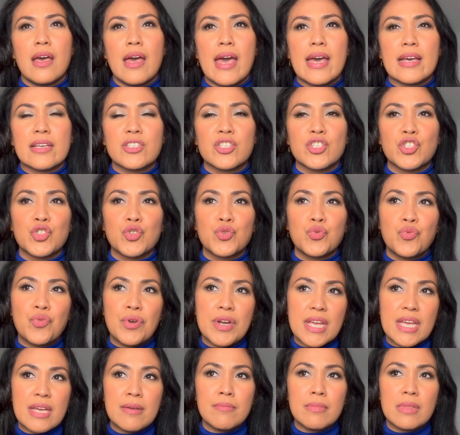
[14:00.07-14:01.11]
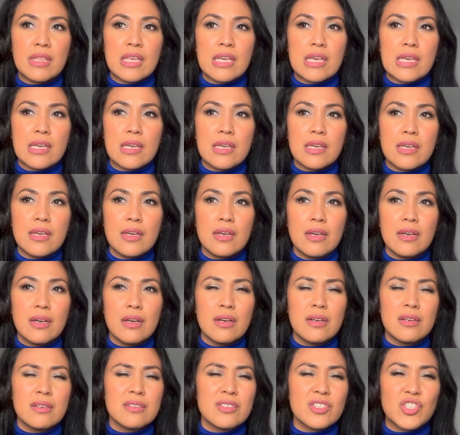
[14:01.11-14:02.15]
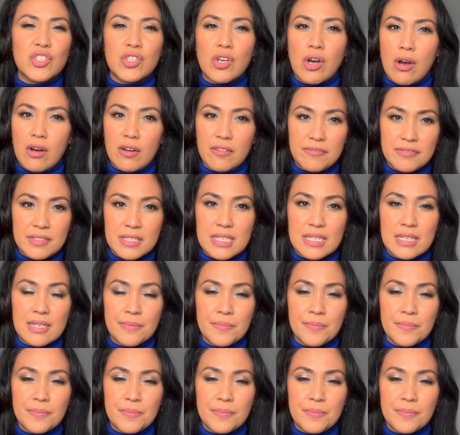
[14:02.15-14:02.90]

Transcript: extremely soft